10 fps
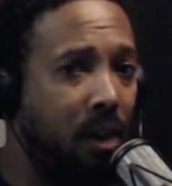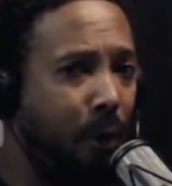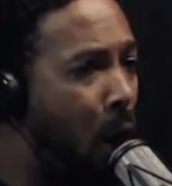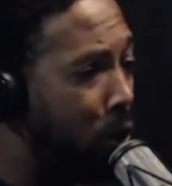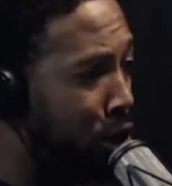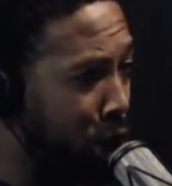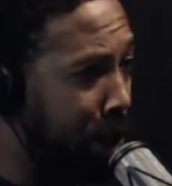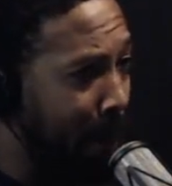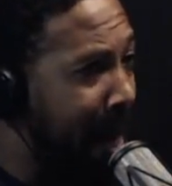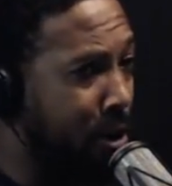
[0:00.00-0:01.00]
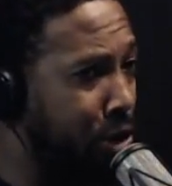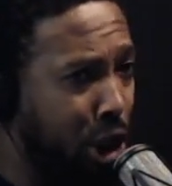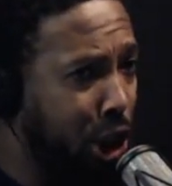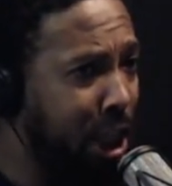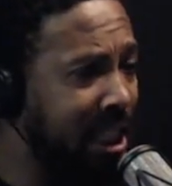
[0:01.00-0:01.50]
Oh, because the Spaniards
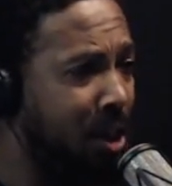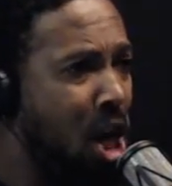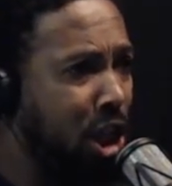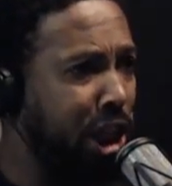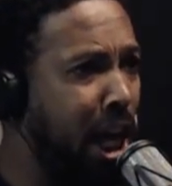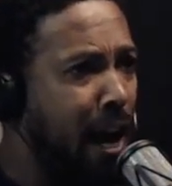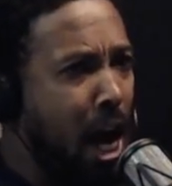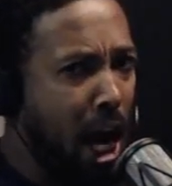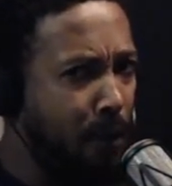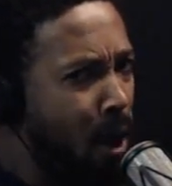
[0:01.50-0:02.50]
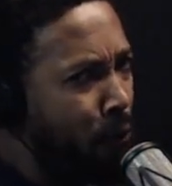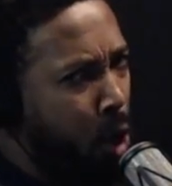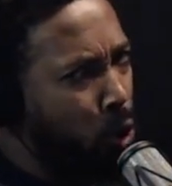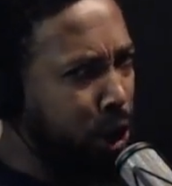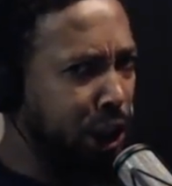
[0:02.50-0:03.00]
in 6th century and
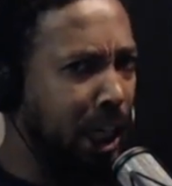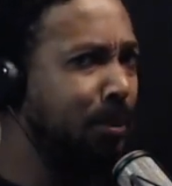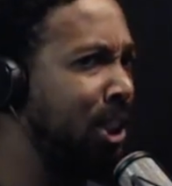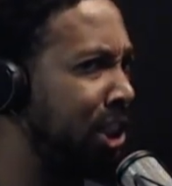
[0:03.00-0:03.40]
those Egyptians,